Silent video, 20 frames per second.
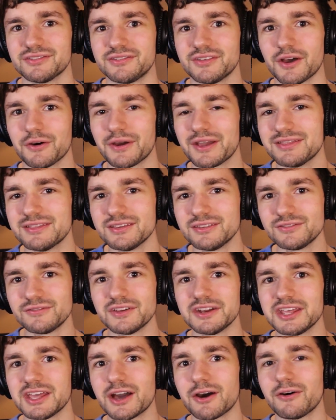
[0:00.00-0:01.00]
So in this
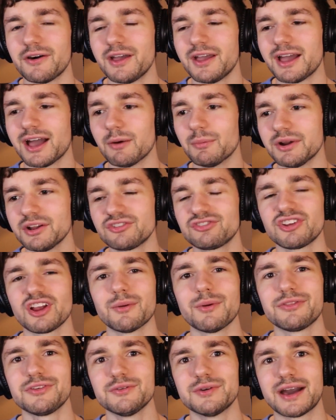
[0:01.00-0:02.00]
video, I want to
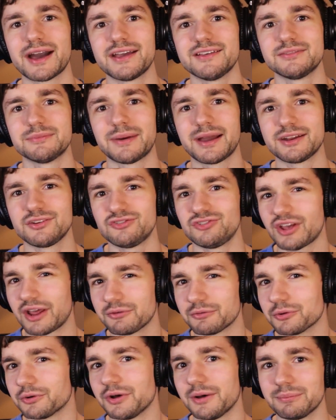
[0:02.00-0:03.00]
share with you guys my
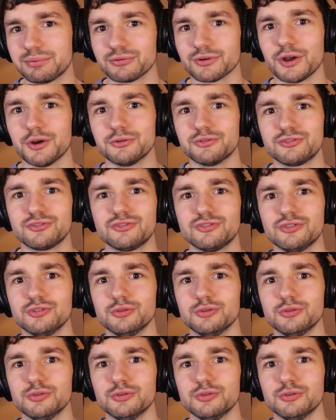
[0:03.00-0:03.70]
general approach